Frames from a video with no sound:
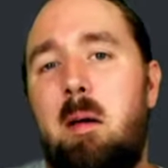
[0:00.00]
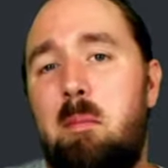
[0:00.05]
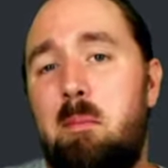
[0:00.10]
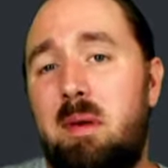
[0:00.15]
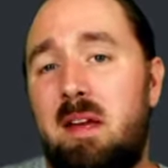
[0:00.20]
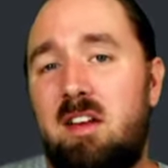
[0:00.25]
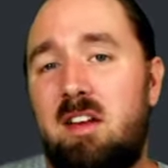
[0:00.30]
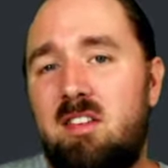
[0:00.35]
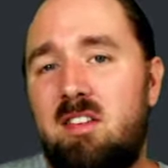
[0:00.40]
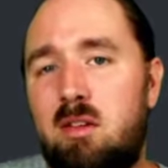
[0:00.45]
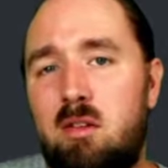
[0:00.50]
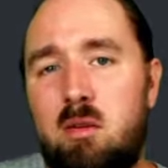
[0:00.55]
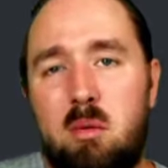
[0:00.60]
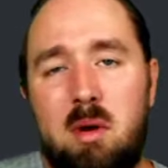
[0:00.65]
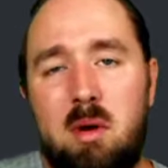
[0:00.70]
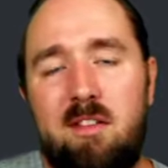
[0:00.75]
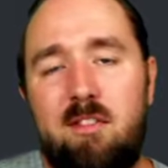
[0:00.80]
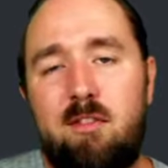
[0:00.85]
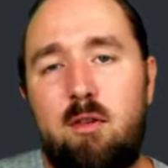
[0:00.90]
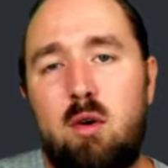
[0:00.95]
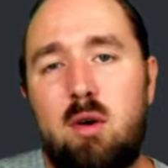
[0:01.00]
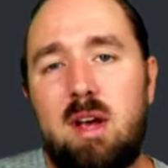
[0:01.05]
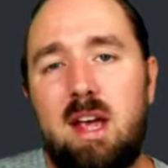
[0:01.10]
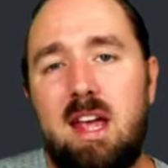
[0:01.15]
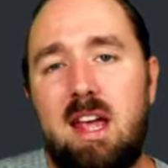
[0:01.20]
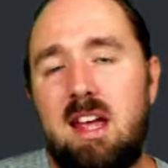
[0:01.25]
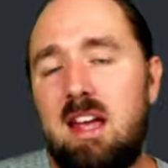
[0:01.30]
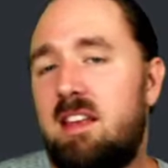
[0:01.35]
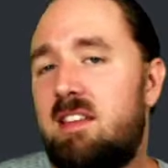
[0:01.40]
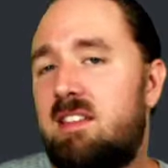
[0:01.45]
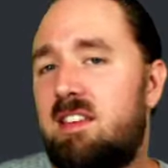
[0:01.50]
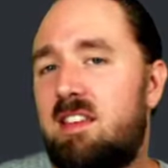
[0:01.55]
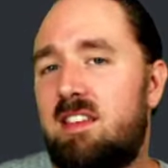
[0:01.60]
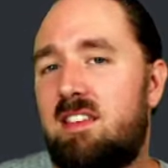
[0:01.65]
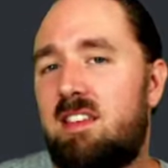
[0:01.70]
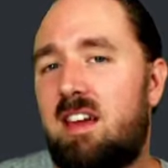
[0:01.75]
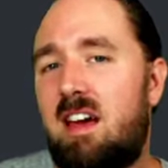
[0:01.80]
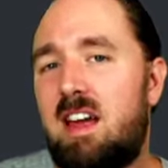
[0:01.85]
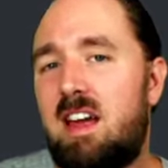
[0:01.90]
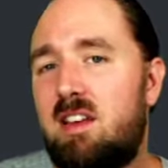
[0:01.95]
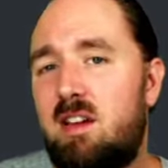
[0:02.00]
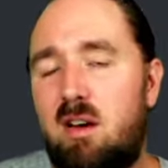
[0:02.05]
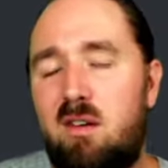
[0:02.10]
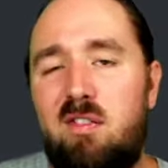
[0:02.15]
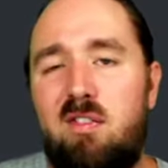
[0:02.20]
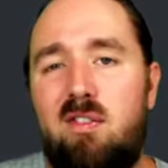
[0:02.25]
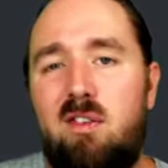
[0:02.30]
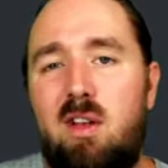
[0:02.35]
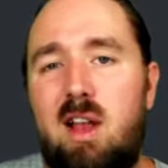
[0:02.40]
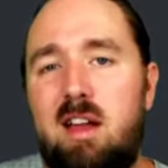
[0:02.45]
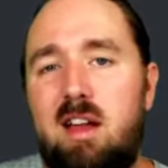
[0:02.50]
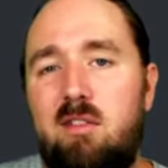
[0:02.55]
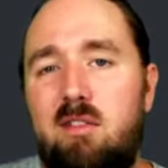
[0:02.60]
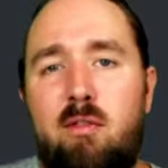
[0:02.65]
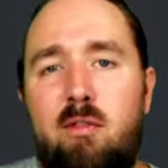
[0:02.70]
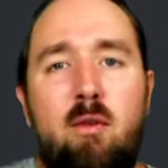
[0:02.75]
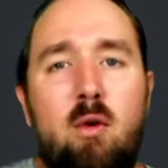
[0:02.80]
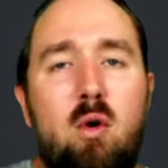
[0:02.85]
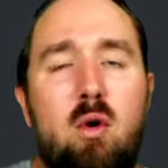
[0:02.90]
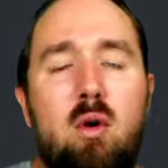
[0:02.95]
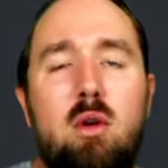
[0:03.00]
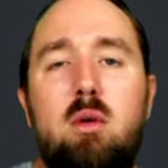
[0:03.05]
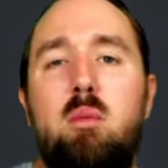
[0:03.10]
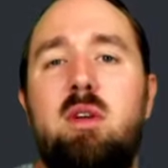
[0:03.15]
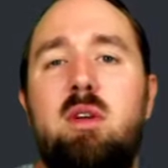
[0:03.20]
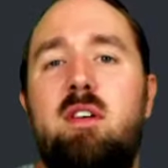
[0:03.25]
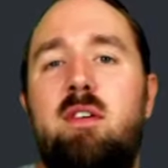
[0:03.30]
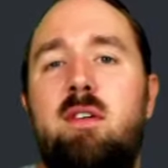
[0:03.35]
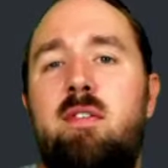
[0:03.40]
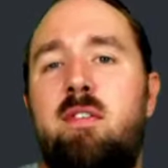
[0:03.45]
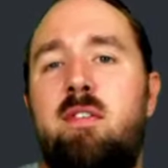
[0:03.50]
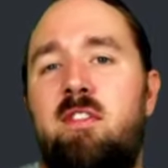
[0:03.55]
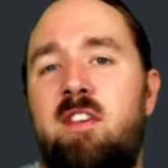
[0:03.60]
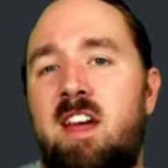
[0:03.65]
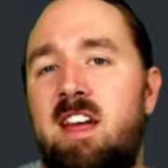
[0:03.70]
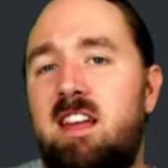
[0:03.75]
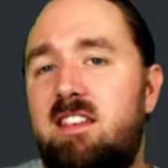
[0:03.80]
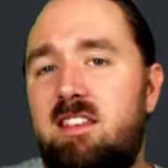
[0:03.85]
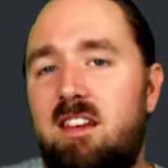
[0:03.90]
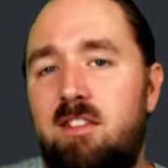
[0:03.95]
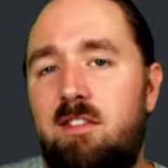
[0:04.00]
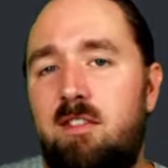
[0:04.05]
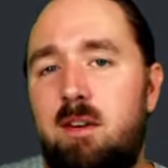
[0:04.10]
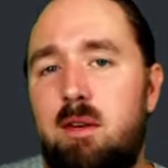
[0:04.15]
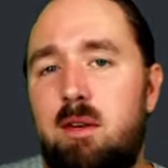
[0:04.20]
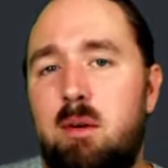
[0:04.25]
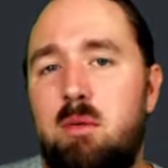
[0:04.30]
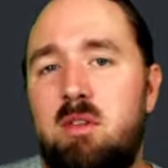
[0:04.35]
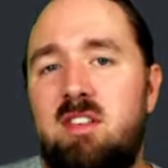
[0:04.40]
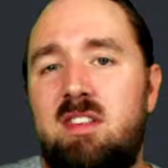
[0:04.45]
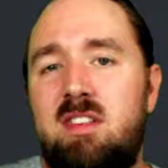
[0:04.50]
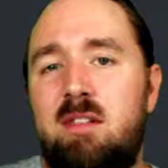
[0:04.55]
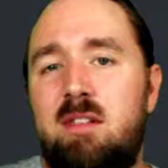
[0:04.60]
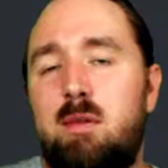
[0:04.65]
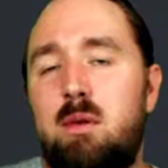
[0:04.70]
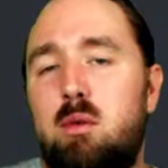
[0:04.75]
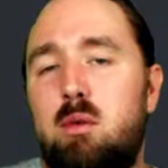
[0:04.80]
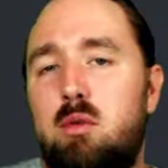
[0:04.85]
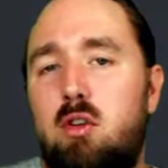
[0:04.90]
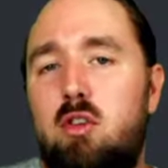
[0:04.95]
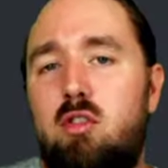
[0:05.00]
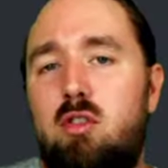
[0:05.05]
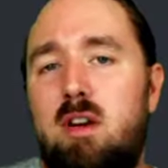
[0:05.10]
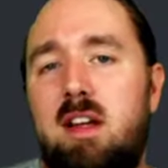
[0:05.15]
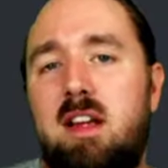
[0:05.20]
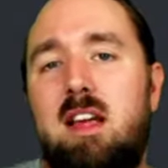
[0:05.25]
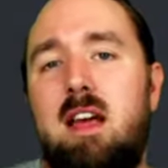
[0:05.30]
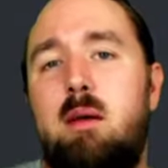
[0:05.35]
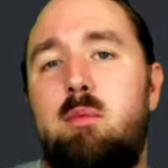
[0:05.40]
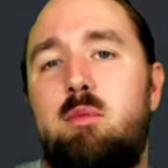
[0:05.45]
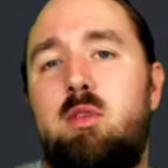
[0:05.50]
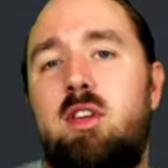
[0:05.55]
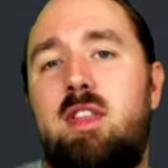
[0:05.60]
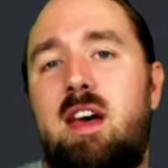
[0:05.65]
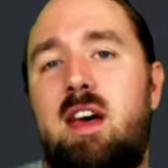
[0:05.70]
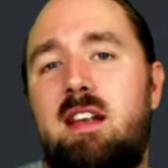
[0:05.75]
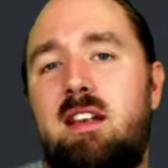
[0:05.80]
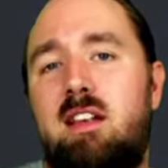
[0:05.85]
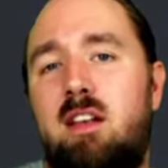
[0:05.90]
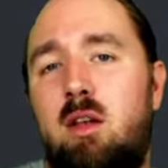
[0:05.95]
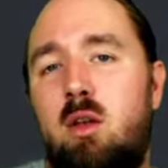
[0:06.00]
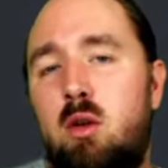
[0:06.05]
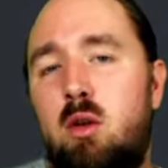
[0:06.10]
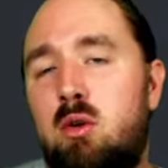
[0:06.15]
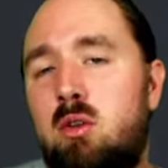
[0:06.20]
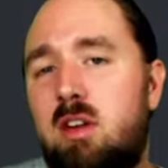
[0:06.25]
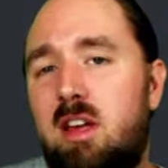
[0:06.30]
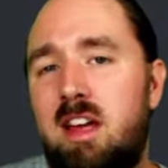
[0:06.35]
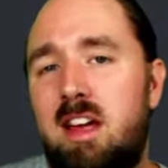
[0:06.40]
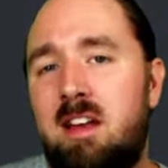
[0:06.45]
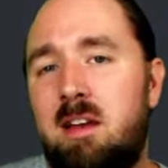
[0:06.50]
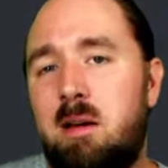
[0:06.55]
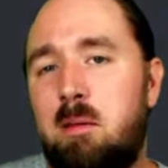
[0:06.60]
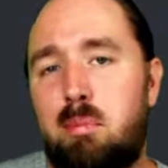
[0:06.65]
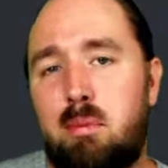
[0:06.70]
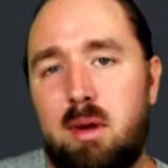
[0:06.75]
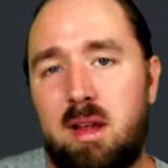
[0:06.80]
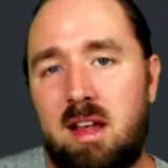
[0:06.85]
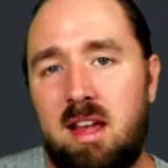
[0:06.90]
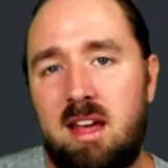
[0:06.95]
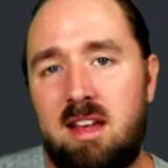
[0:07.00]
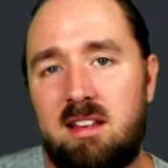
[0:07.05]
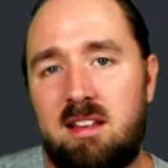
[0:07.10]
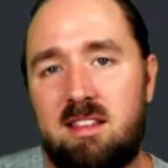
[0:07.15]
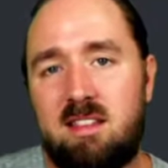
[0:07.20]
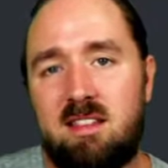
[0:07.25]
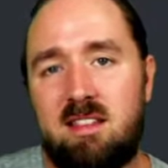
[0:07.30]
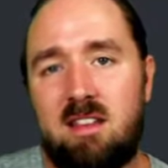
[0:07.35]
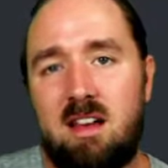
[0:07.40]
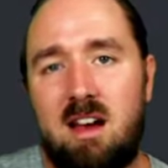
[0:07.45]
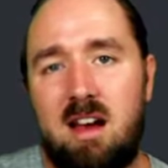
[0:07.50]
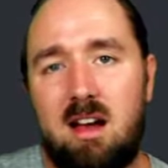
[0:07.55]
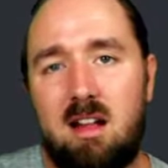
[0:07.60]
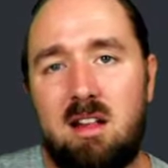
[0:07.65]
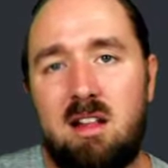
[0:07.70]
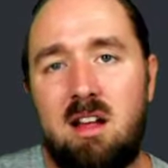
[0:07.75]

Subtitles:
Because of the way Forky is designed, a flat fork with a face, I felt it was difficult to try and capture that look in a Brickheadz style.